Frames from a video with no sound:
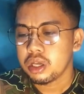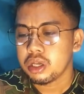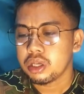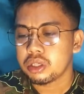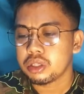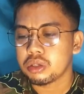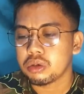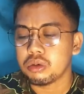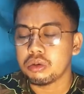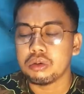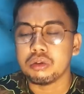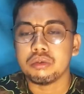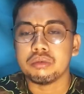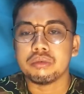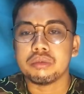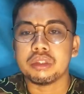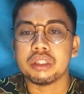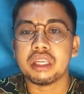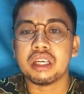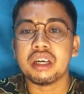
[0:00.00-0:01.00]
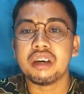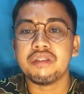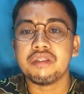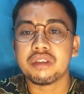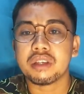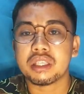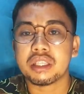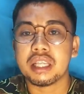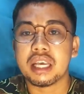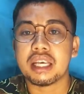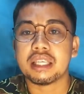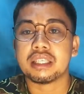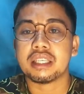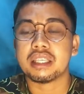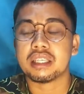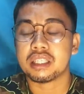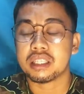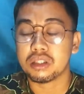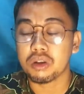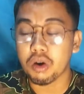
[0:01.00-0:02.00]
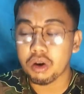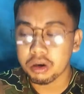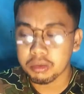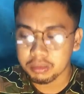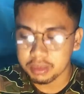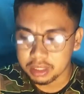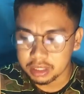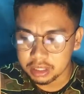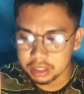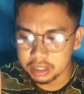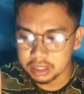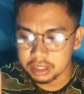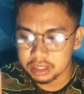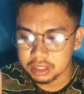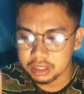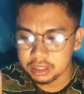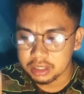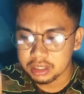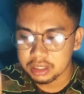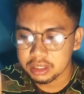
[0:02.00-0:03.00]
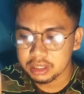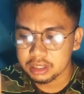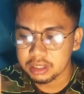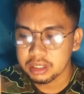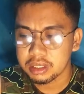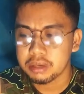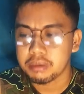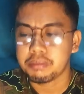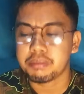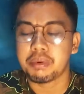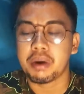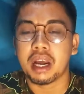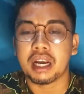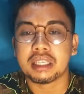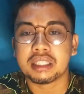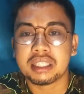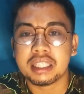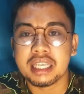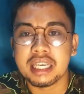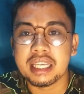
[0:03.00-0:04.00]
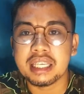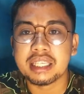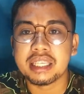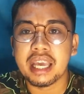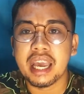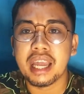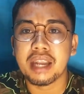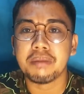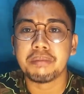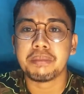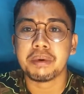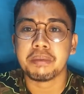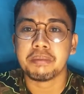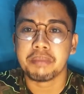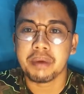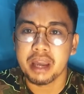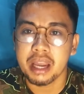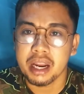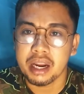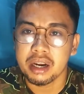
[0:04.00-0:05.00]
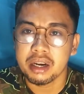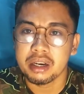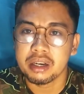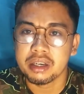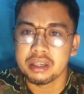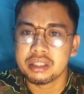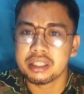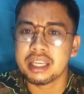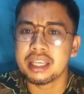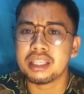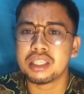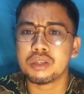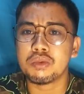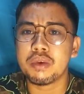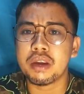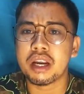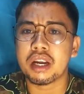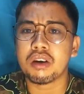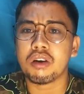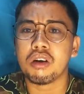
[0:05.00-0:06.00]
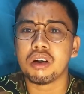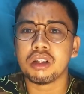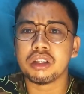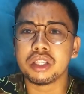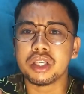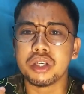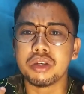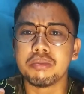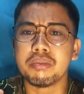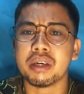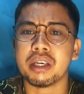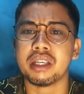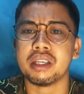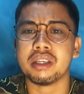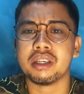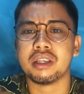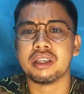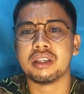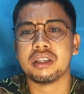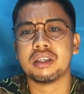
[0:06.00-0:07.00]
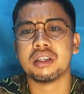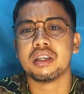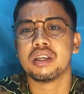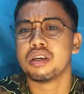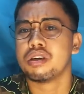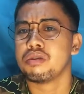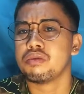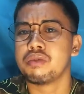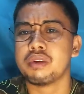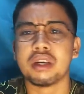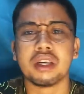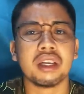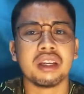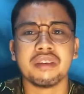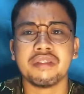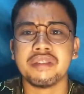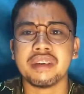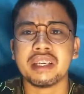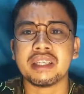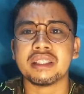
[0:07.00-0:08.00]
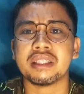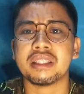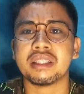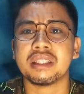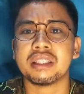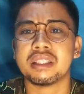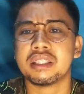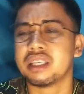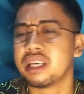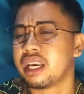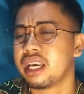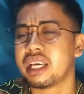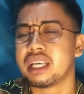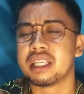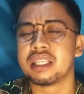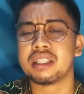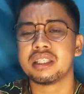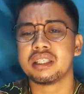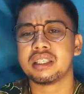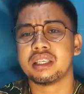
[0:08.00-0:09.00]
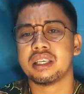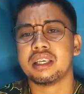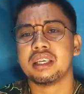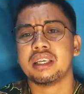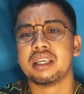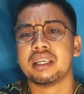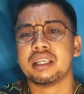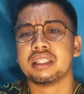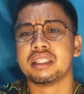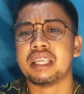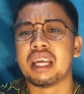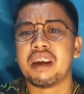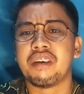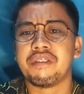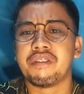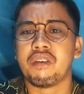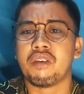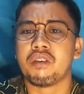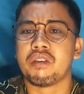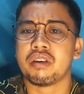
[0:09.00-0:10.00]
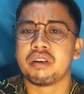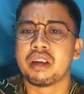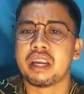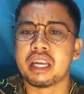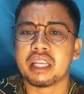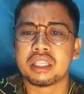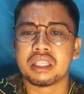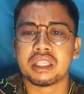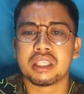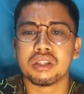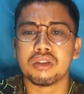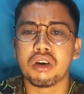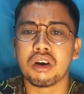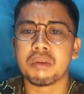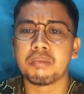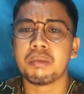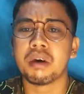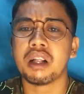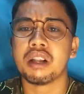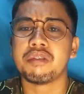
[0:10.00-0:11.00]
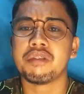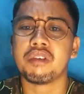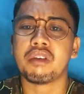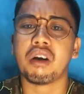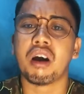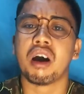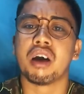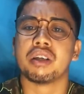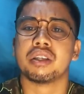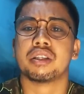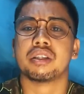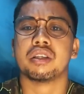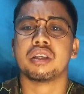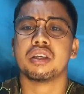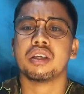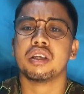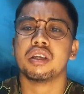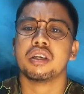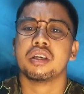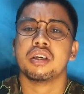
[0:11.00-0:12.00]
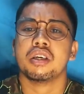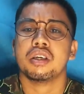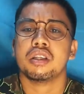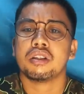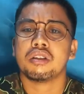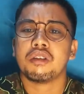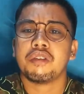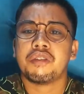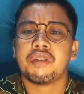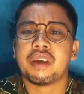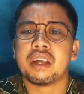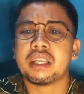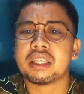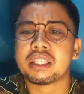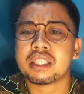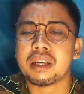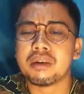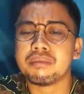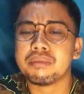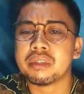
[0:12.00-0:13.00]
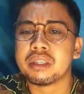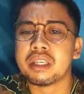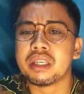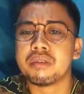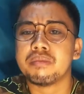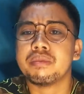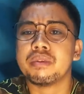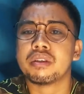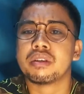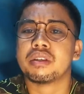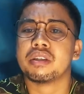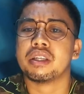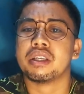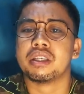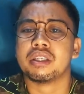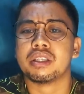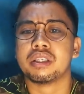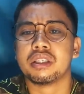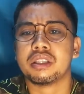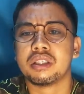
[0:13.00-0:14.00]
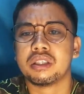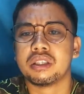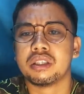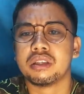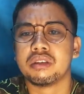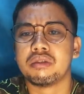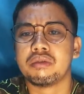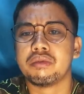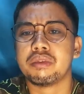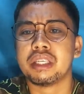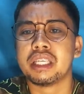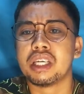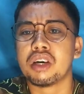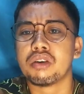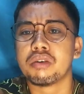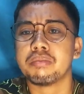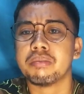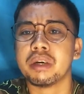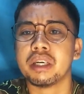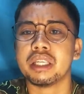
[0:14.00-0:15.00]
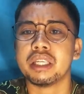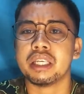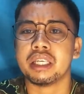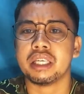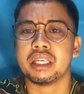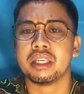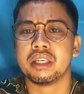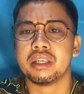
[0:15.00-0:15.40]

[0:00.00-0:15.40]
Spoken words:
So, nervousness is normal. Practice and prepare. Since we are all human, we are living things. Therefore, it's normal for us to feel some nervousness within our body.